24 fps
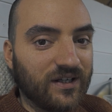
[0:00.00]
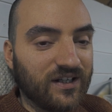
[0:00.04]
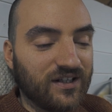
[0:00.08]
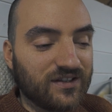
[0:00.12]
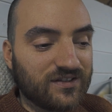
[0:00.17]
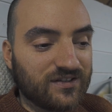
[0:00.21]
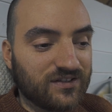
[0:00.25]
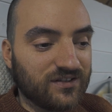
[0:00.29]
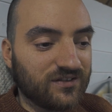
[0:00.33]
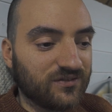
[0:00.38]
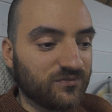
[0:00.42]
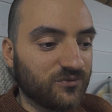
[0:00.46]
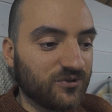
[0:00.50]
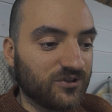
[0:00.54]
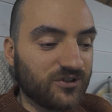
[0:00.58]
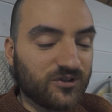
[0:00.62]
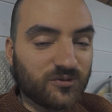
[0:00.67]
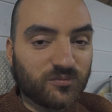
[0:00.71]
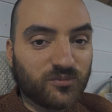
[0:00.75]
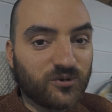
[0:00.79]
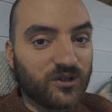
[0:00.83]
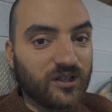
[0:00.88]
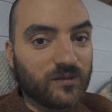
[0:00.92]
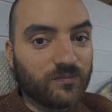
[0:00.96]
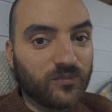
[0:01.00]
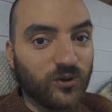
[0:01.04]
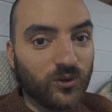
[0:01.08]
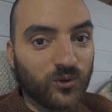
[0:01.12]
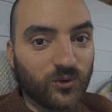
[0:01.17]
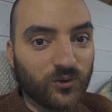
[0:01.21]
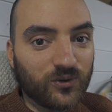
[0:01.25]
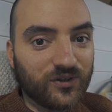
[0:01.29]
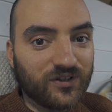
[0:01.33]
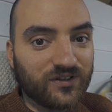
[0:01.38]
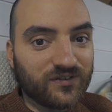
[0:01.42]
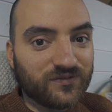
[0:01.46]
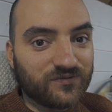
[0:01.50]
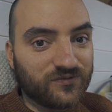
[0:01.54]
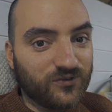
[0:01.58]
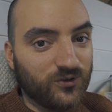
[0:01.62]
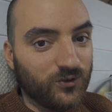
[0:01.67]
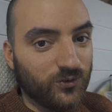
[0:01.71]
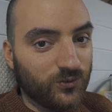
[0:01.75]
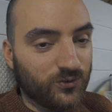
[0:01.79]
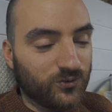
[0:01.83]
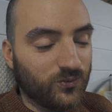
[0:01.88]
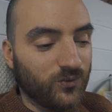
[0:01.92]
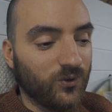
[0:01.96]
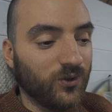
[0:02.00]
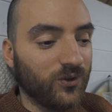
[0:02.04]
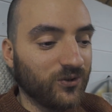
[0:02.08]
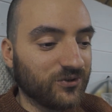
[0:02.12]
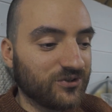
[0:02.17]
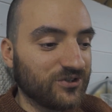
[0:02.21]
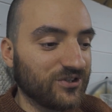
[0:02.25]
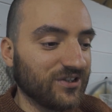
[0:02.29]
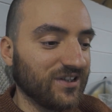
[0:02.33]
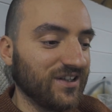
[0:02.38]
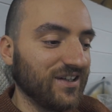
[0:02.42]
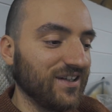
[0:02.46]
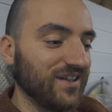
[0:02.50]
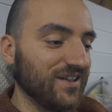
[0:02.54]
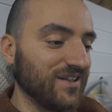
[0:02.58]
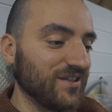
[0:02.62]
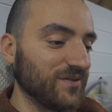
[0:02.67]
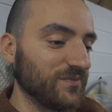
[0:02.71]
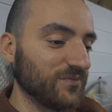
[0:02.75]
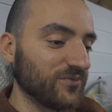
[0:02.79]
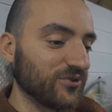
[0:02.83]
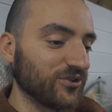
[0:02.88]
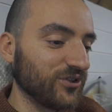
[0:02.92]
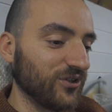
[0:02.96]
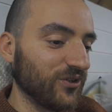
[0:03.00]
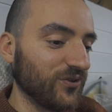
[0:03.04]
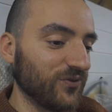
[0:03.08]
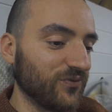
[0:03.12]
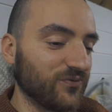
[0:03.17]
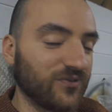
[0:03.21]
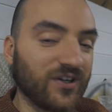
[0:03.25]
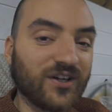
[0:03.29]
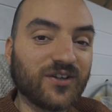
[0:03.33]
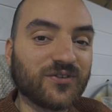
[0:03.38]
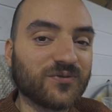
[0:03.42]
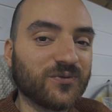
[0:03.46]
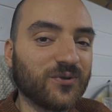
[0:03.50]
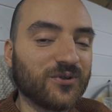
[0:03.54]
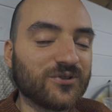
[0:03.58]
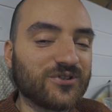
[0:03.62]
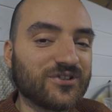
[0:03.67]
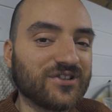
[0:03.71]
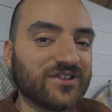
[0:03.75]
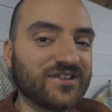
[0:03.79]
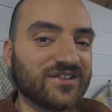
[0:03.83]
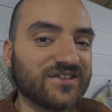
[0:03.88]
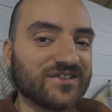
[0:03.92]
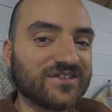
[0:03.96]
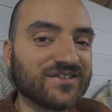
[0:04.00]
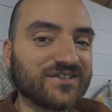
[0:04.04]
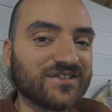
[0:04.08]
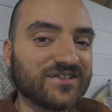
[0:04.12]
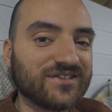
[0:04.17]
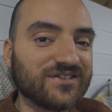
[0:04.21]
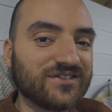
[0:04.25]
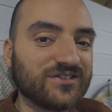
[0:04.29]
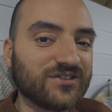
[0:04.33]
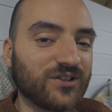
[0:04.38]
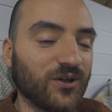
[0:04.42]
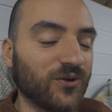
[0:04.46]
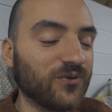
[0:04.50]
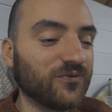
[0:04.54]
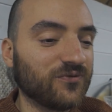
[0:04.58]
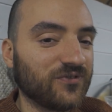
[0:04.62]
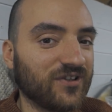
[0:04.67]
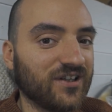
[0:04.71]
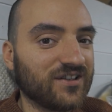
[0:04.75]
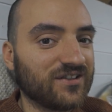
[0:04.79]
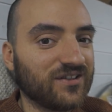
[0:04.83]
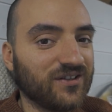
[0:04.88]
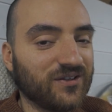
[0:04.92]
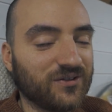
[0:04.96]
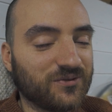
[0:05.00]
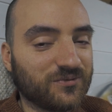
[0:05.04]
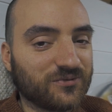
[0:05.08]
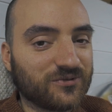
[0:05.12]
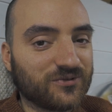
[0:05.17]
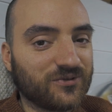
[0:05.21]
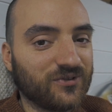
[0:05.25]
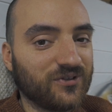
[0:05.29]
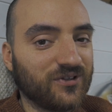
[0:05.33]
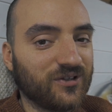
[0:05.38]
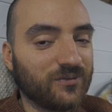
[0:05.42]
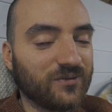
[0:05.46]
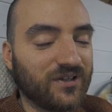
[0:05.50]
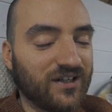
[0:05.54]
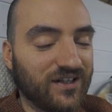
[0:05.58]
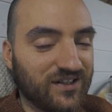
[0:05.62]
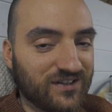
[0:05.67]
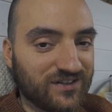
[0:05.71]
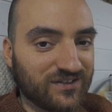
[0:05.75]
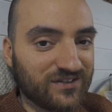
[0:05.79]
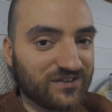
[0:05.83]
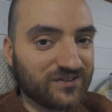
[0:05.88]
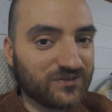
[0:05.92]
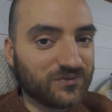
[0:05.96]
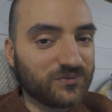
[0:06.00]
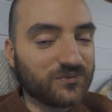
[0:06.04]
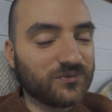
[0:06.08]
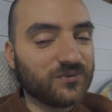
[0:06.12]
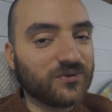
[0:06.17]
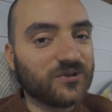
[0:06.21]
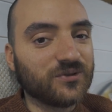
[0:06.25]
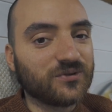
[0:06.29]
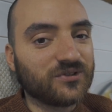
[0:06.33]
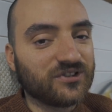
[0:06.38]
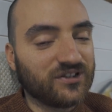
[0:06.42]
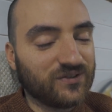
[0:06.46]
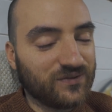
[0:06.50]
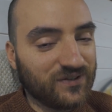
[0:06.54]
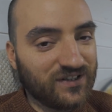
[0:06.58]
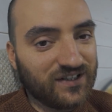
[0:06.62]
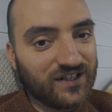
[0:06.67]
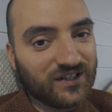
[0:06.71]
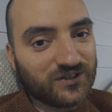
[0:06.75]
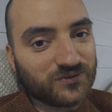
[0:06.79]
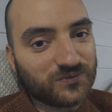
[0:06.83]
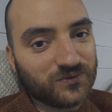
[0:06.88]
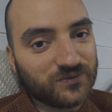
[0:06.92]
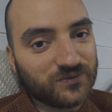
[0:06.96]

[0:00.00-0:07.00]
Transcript: editing, which is pretty boring for you to watch. So thanks for watching. Don't forget to like and subscribe, and we'll see you in the next